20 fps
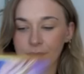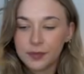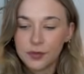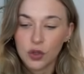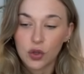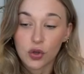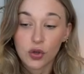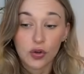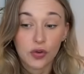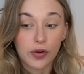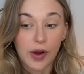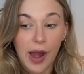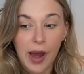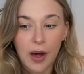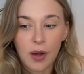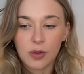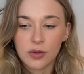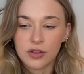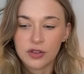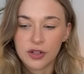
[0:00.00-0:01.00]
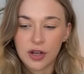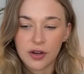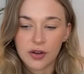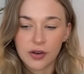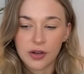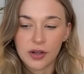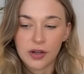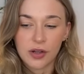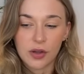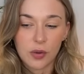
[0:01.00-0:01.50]
your crown
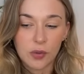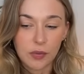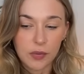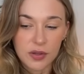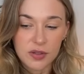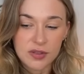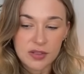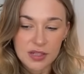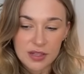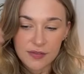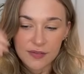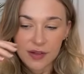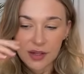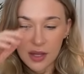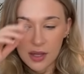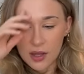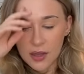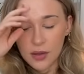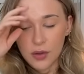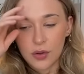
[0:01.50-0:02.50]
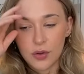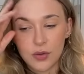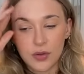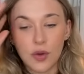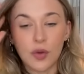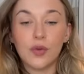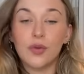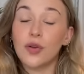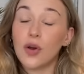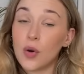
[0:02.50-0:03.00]
chakra, your receiving, your,
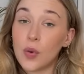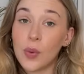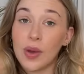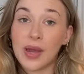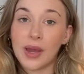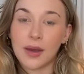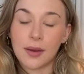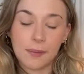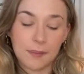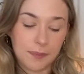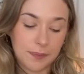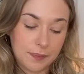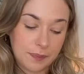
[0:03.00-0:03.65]
your knowing.